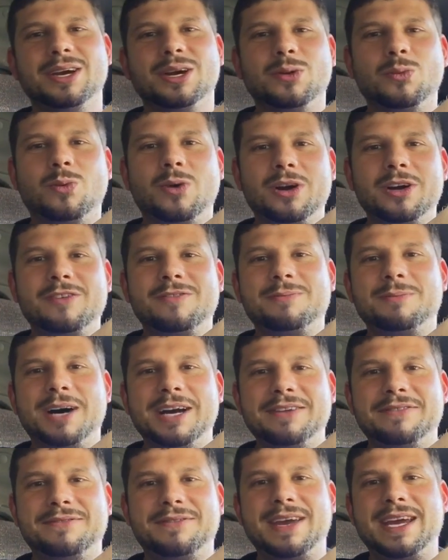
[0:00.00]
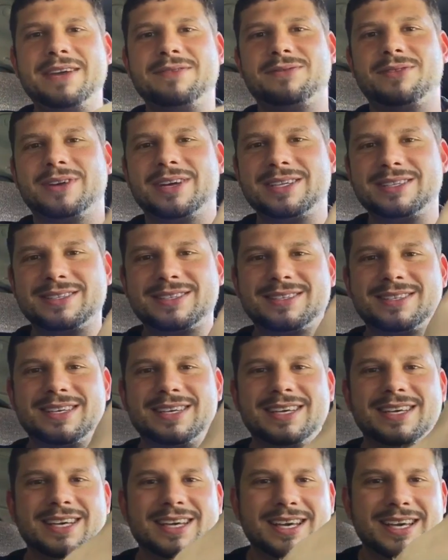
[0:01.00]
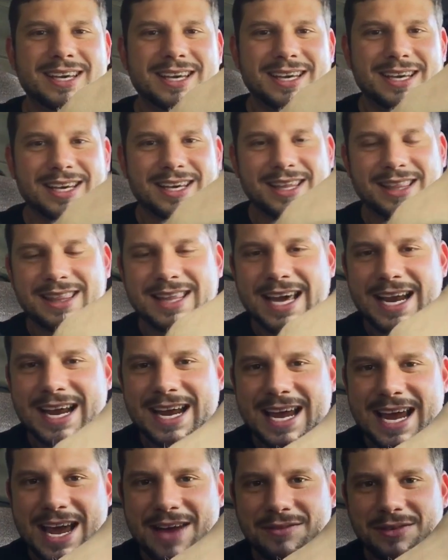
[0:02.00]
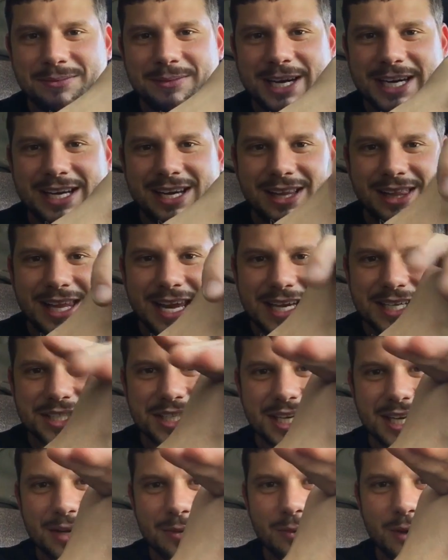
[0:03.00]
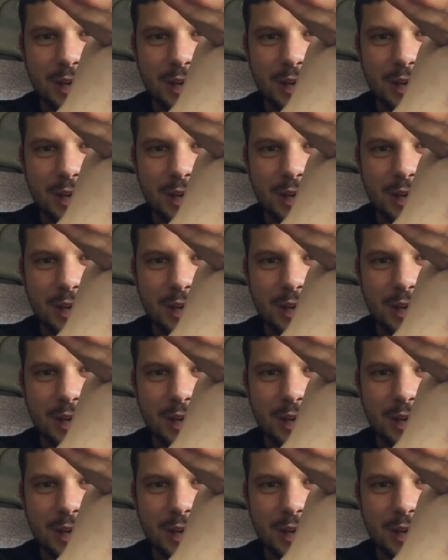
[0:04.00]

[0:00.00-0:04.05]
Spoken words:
one of my favorites that I have in my collection. And